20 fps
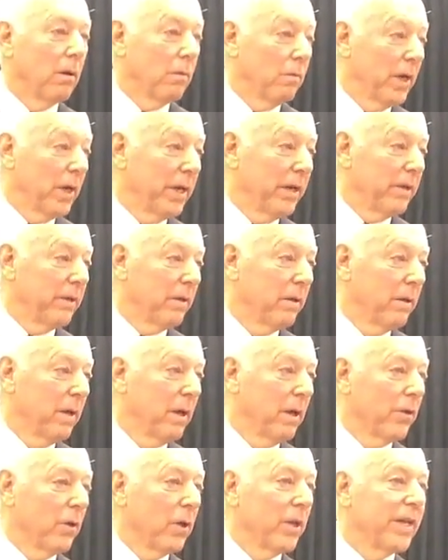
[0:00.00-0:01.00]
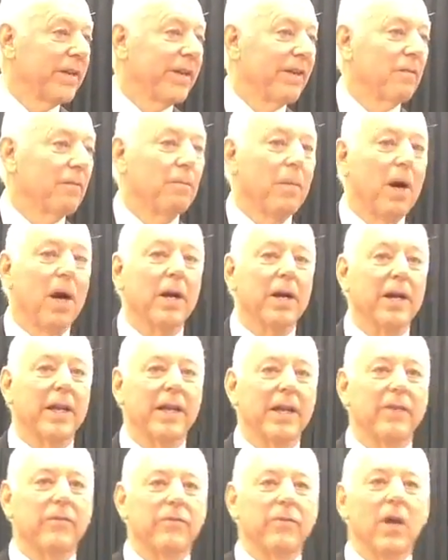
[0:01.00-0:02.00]
right? The whole idea of
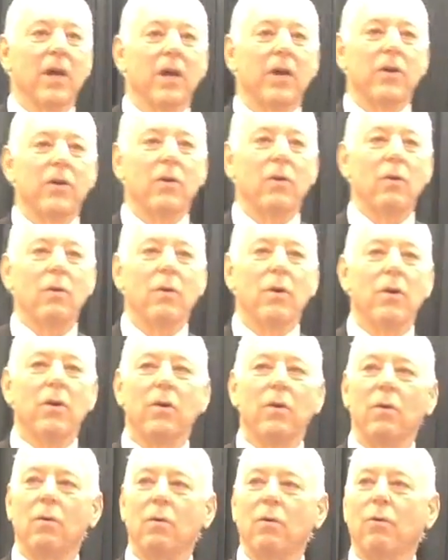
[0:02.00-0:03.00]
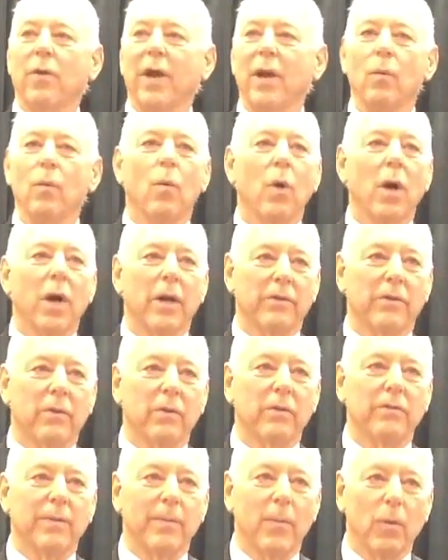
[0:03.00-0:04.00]
marketing is you create want.
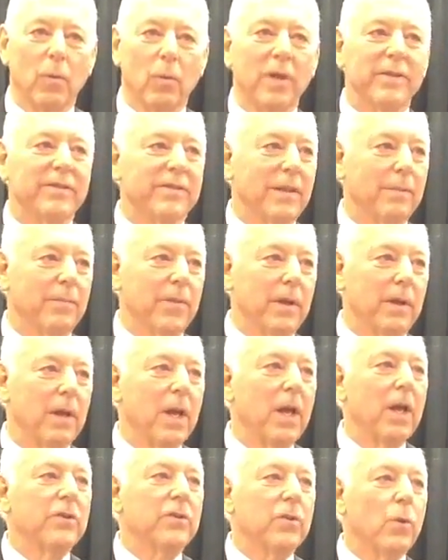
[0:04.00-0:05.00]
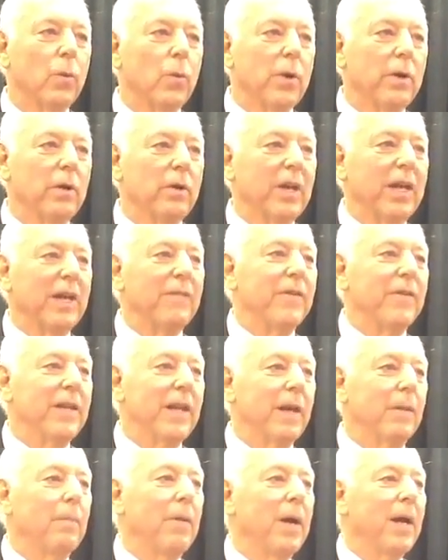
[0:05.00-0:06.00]
Someone wants something. So we're giving
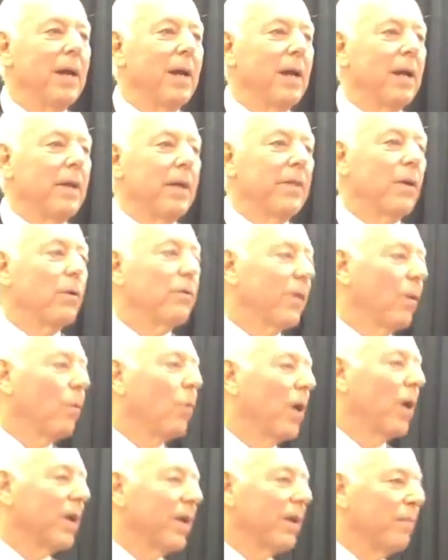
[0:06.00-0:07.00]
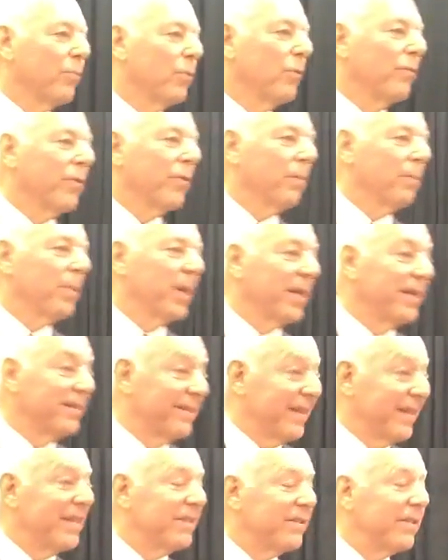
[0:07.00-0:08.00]
them, they want to improve their
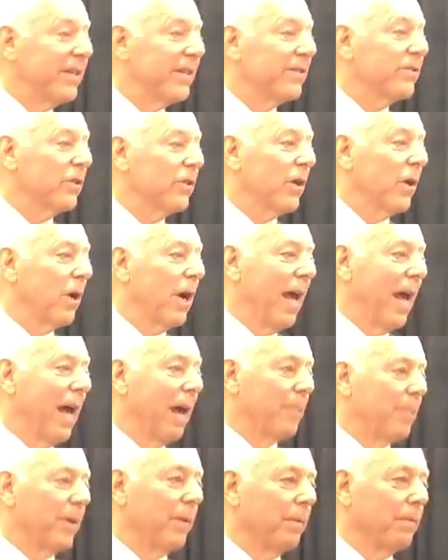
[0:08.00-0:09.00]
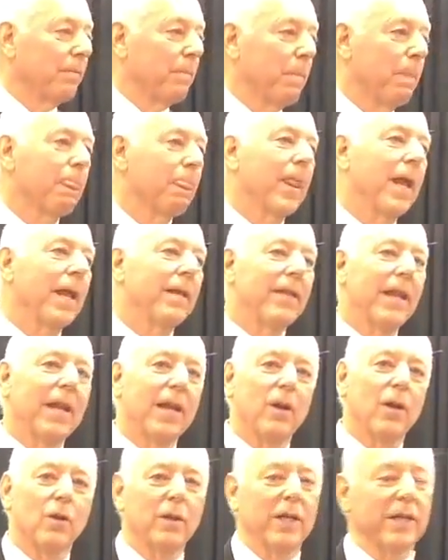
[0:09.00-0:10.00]
abilities, and they see this could happen. And then
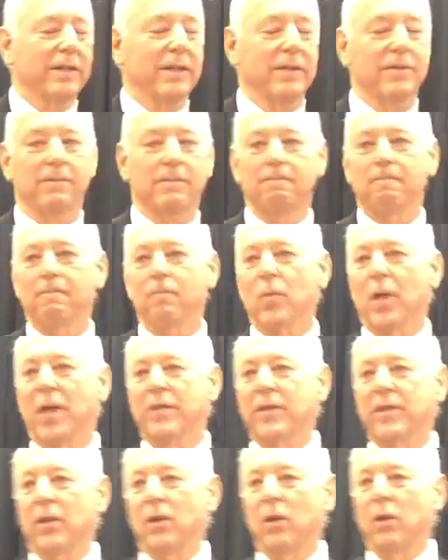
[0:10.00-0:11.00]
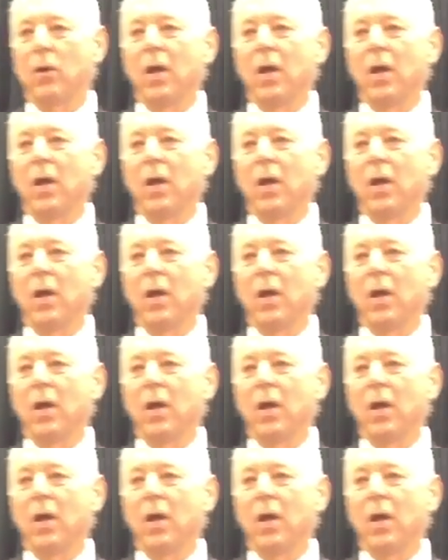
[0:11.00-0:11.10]
I go like this. I say,